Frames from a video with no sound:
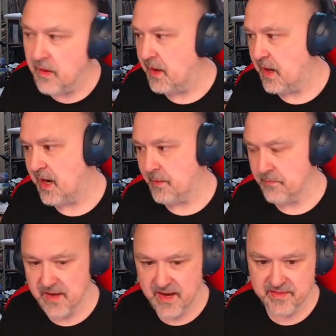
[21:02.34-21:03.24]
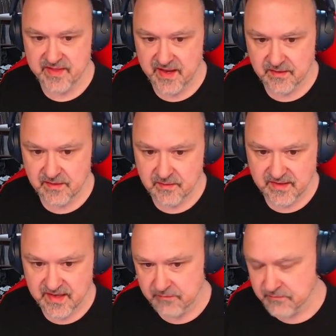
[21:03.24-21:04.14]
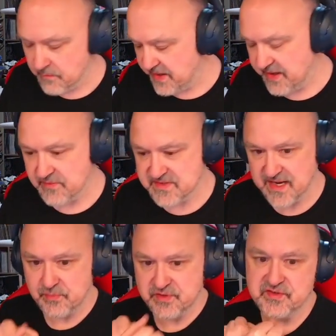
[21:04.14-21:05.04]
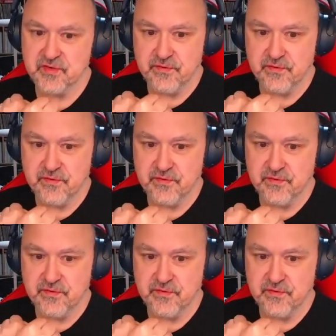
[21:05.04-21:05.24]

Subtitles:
And then, yeah, Romina is able to sort of